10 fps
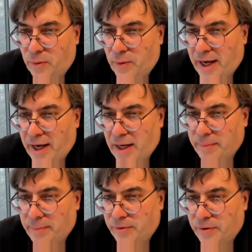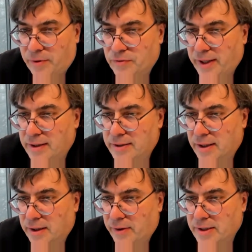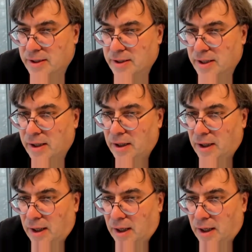QM, force fields, uh, QSR?